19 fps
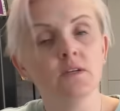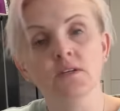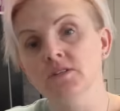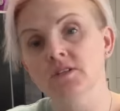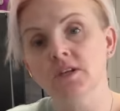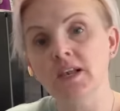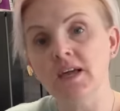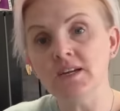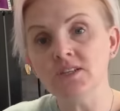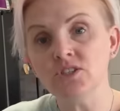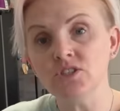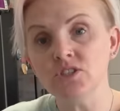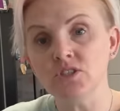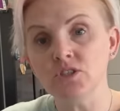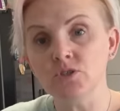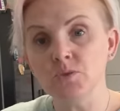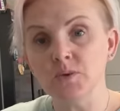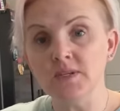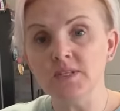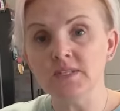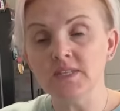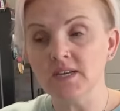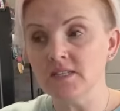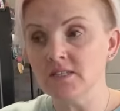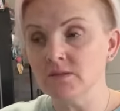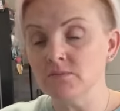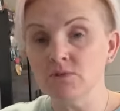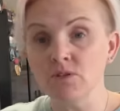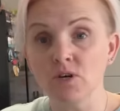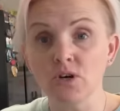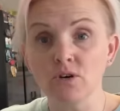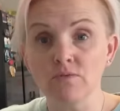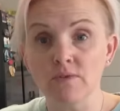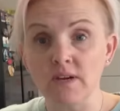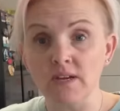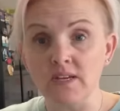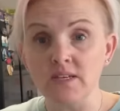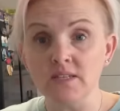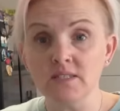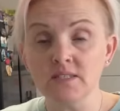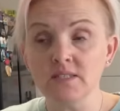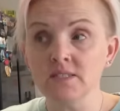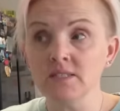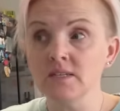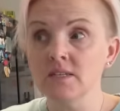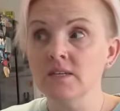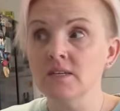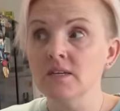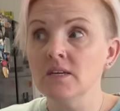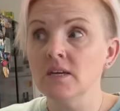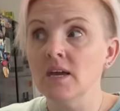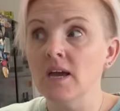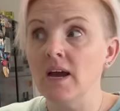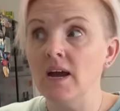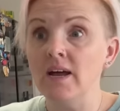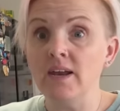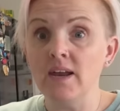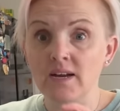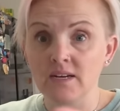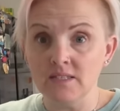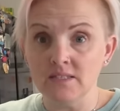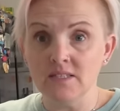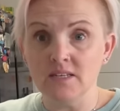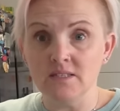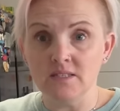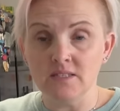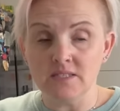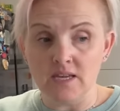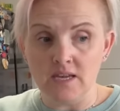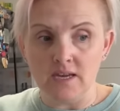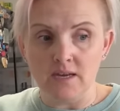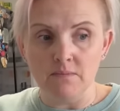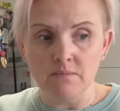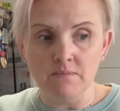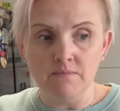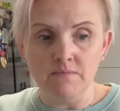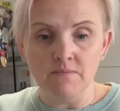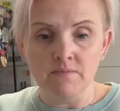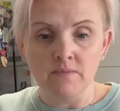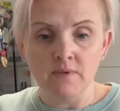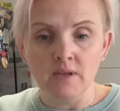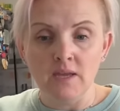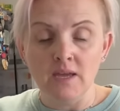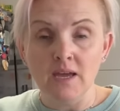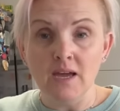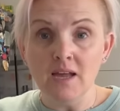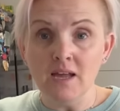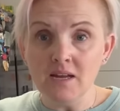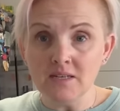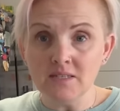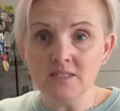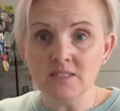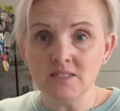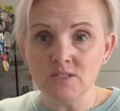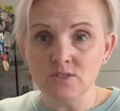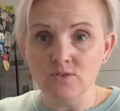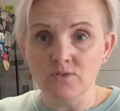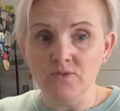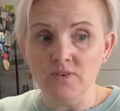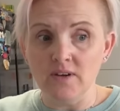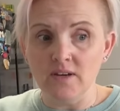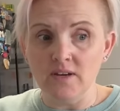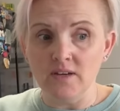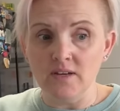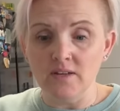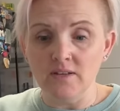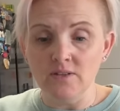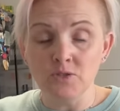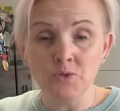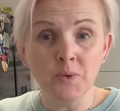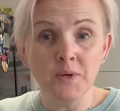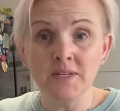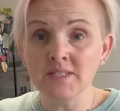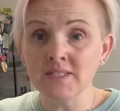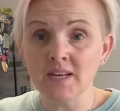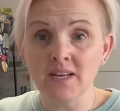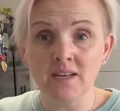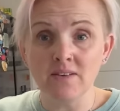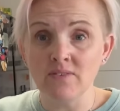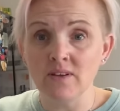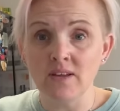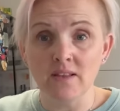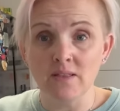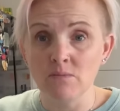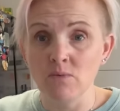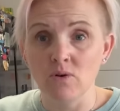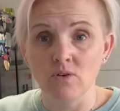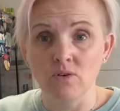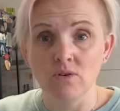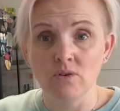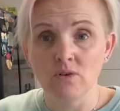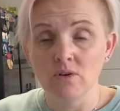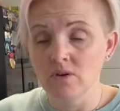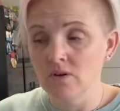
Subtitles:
So last year the twins had some dungarees and Agnes had the same. Agnes is still fitter, the twins can't even get them on.